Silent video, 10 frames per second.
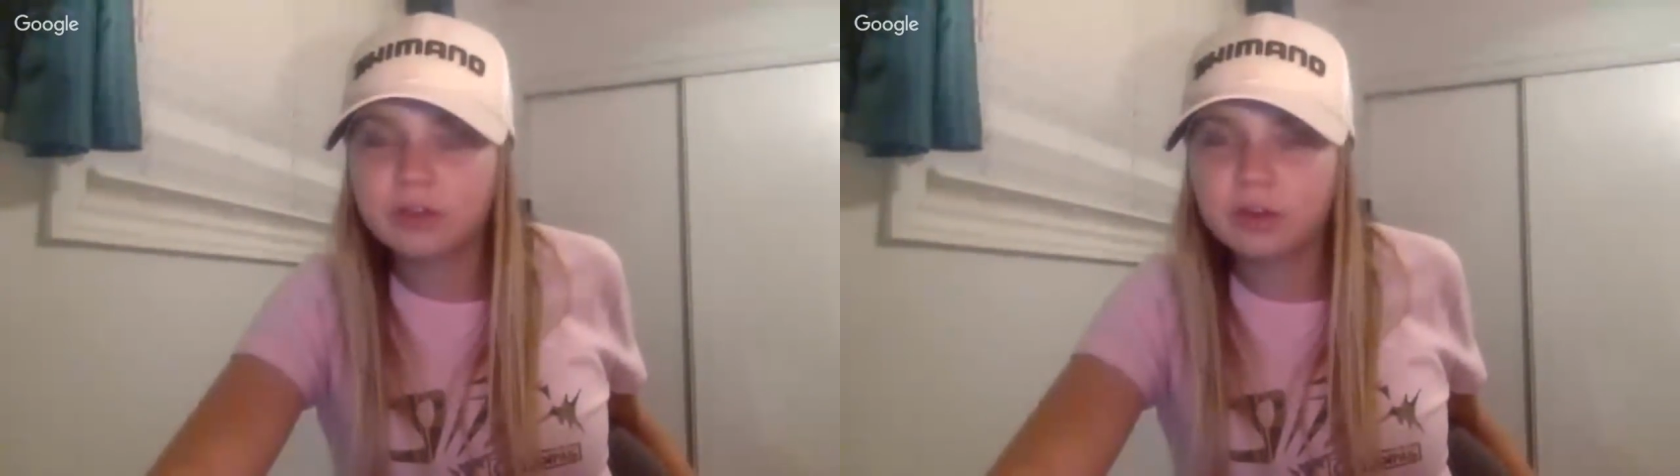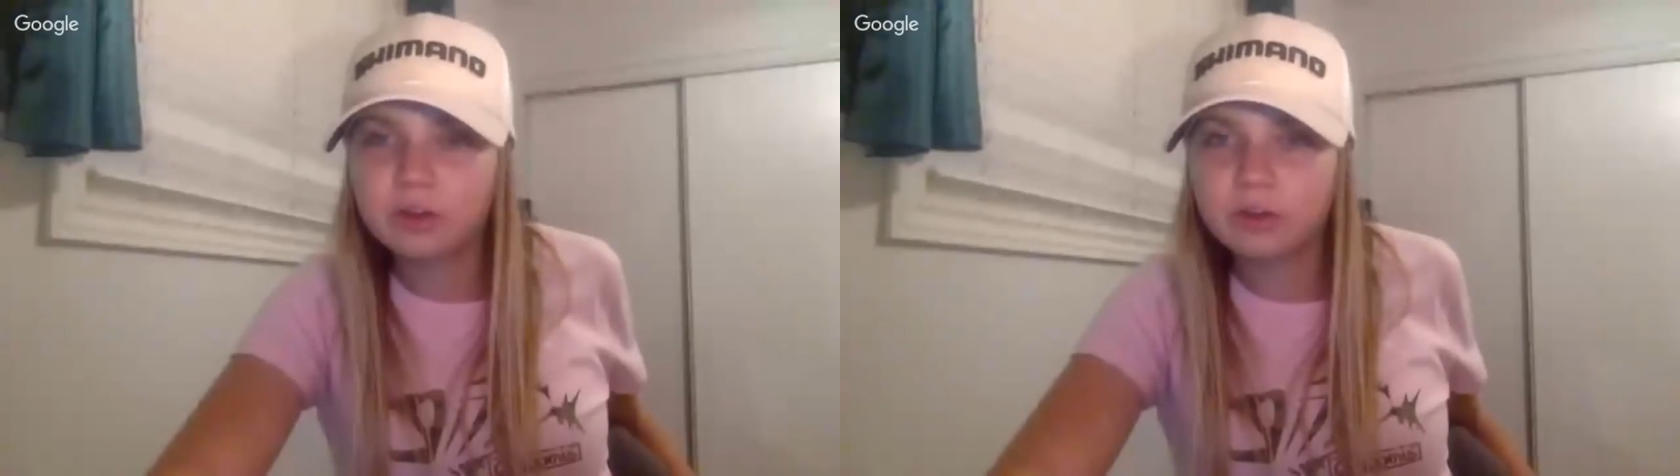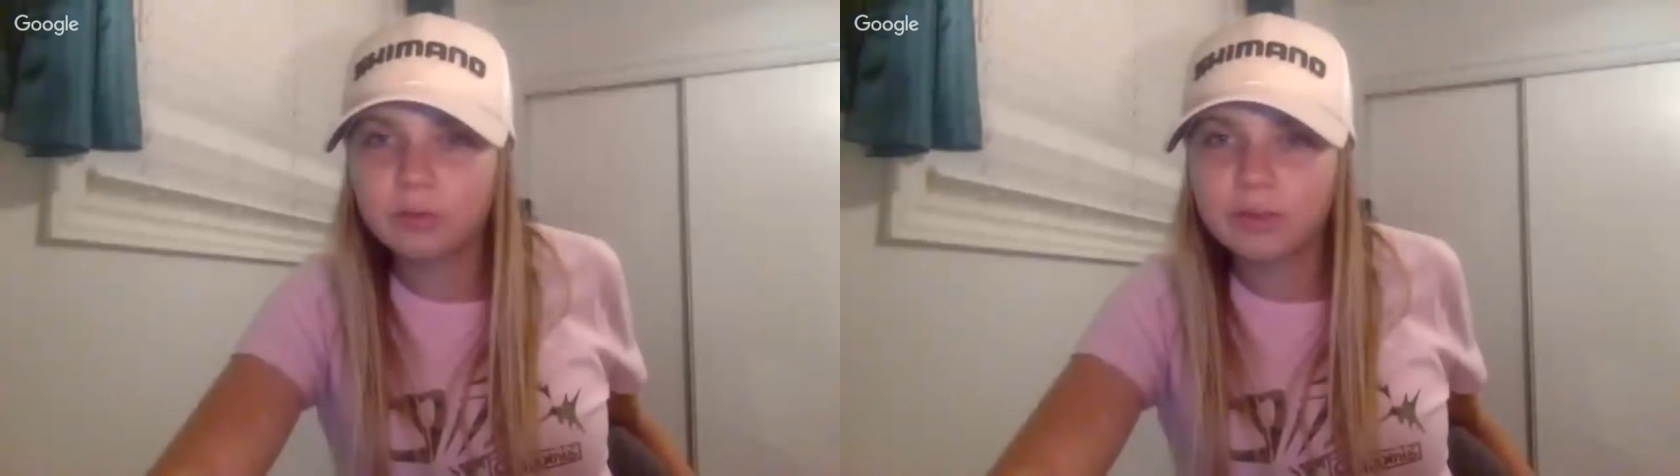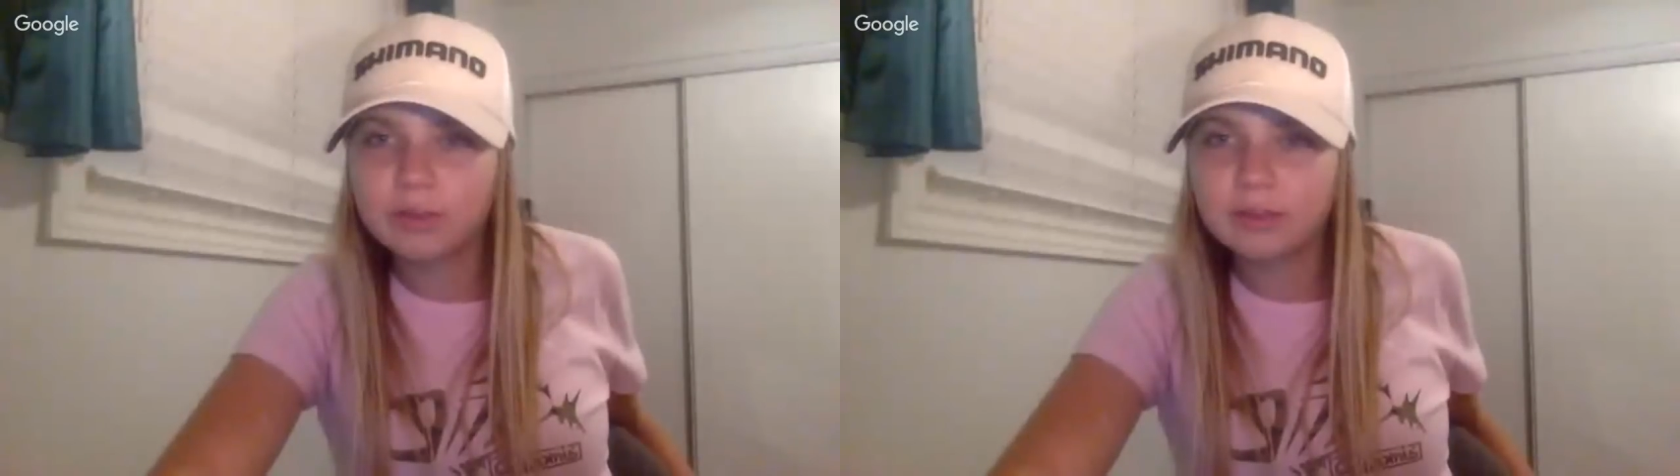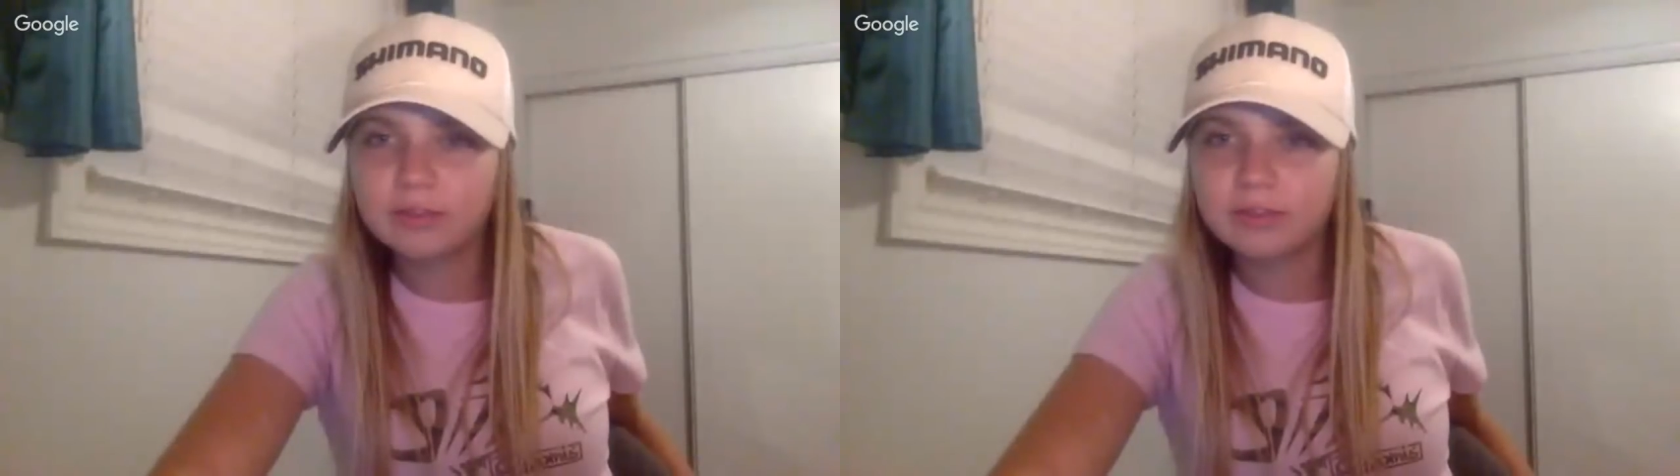hook, or
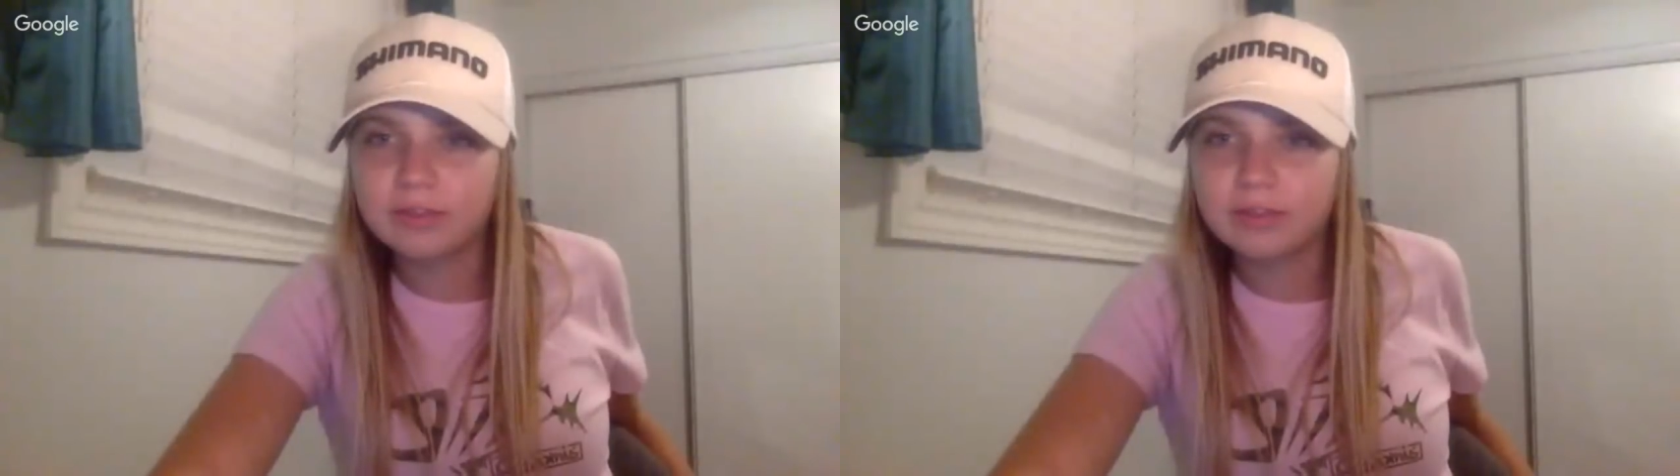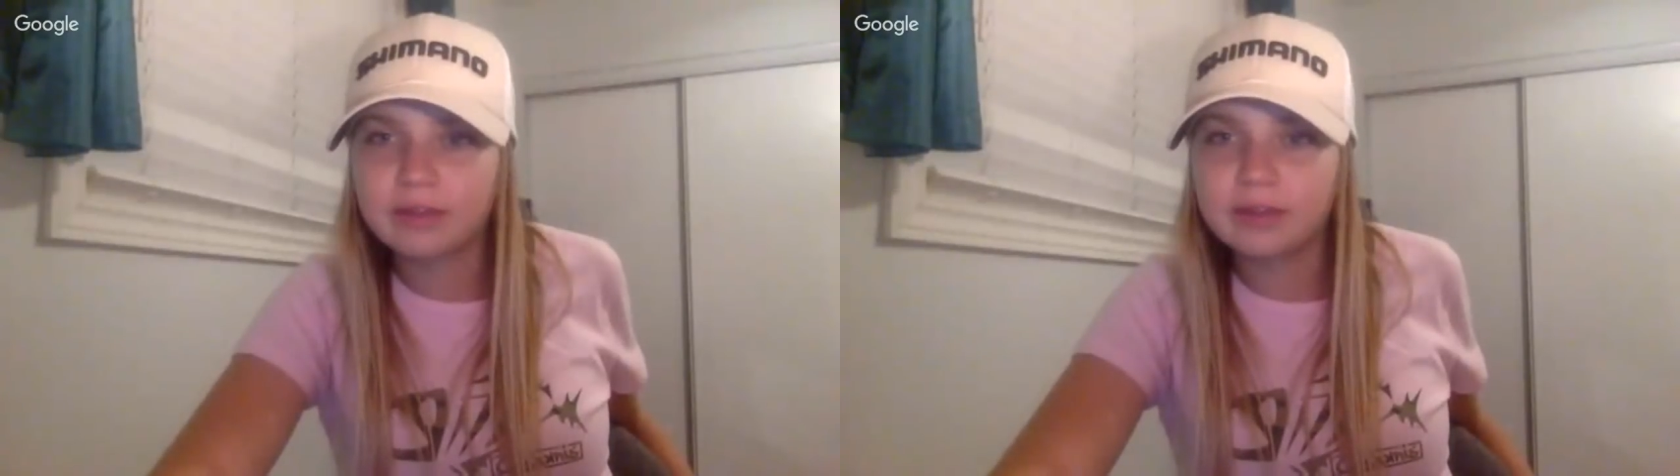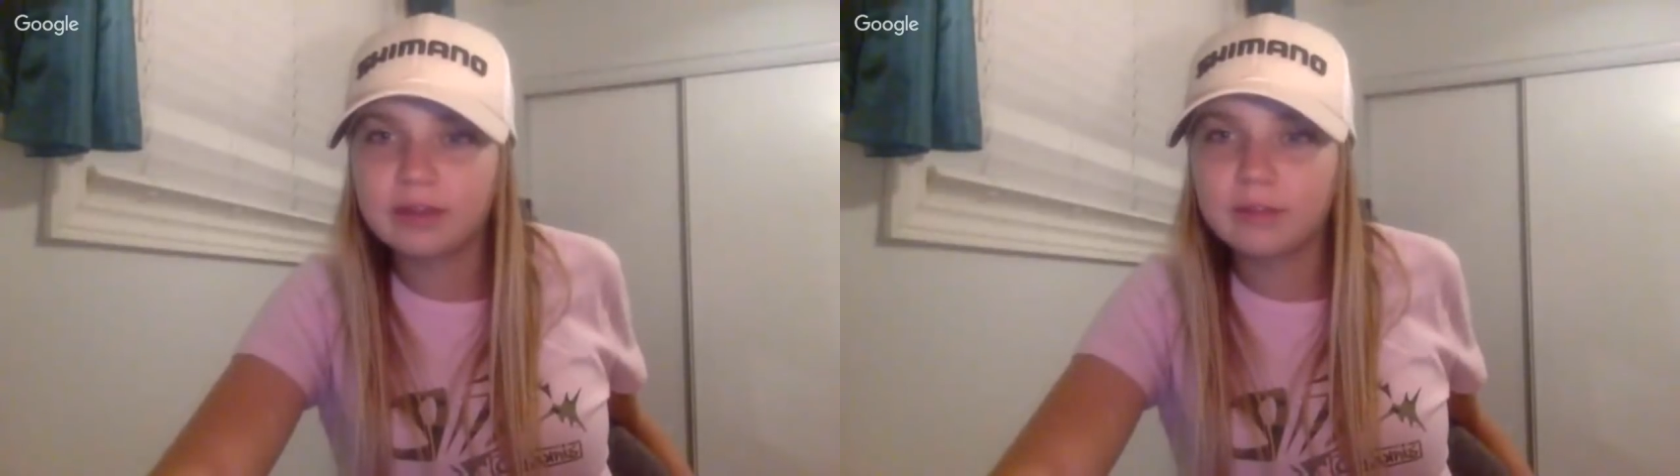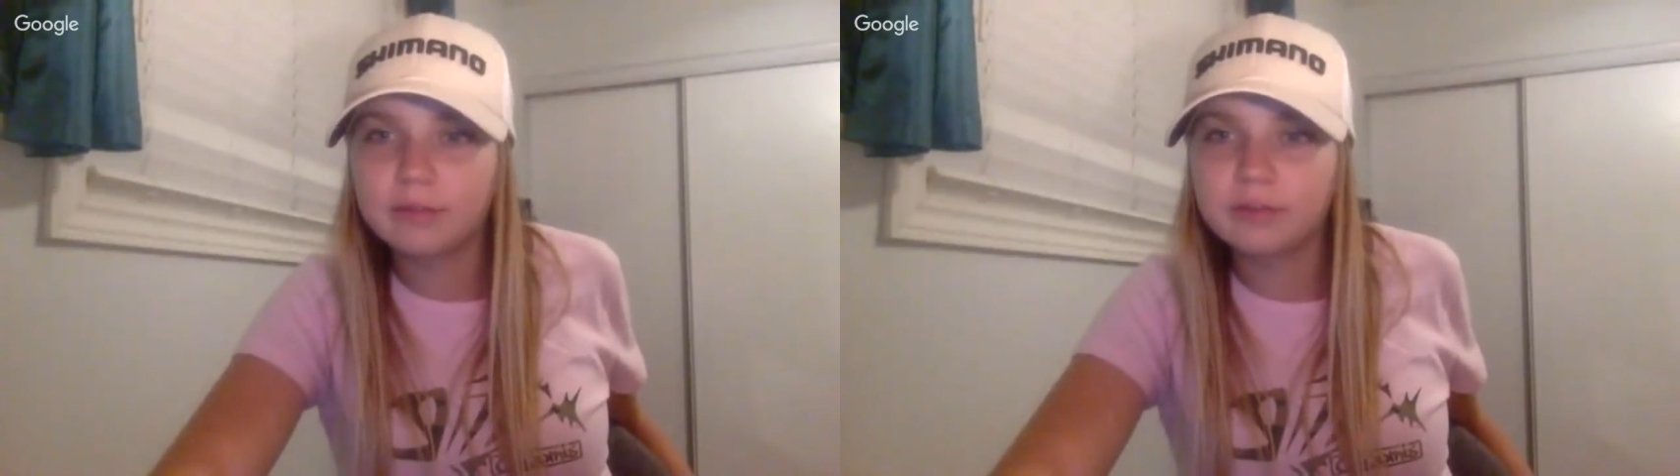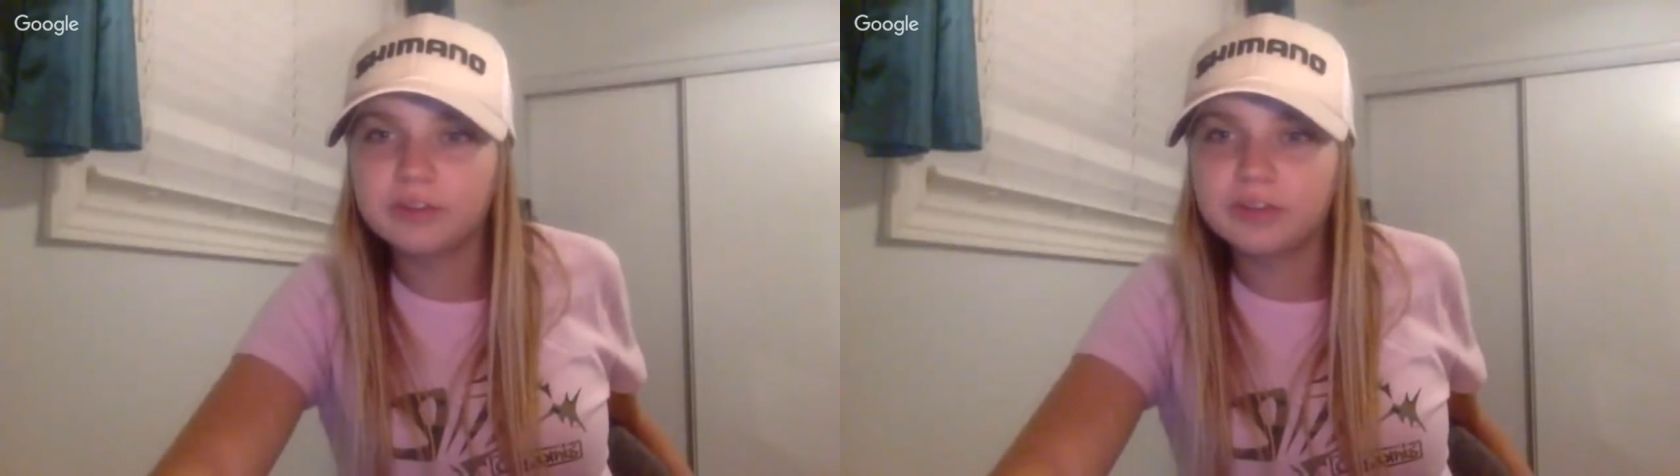weedless like an
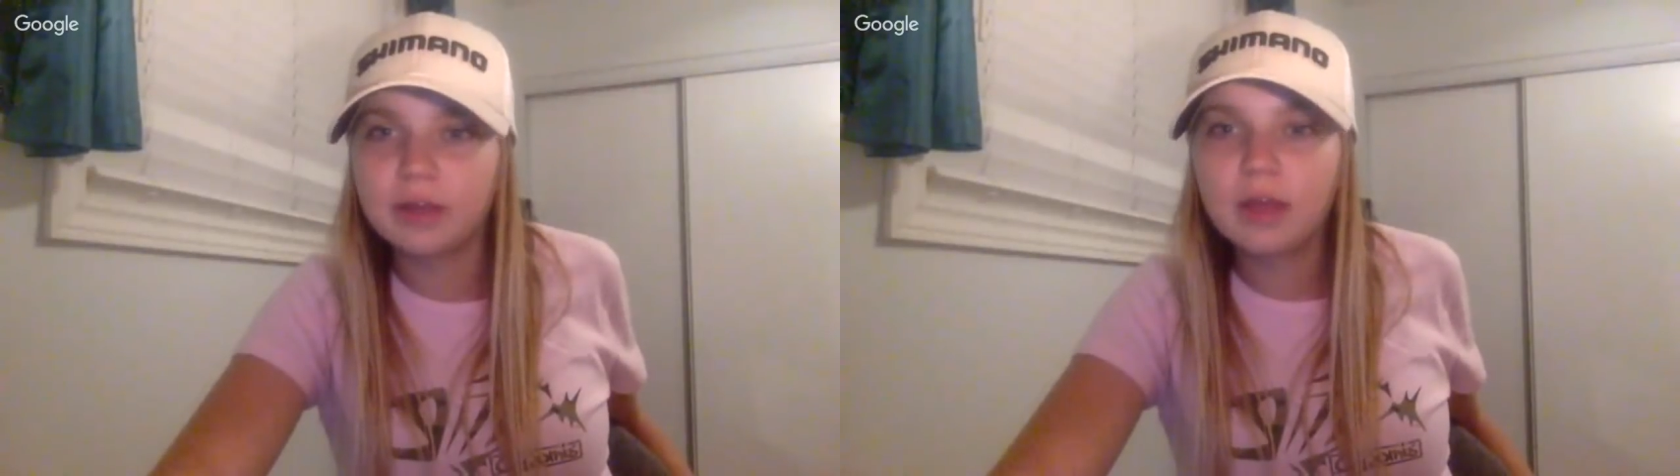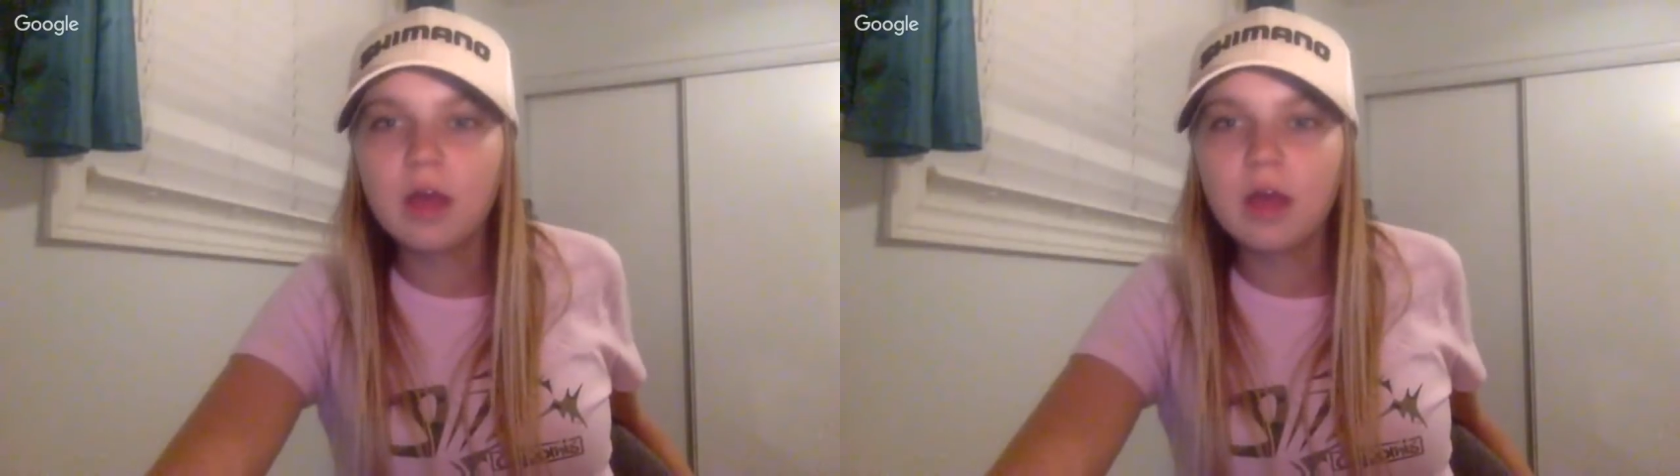EWG?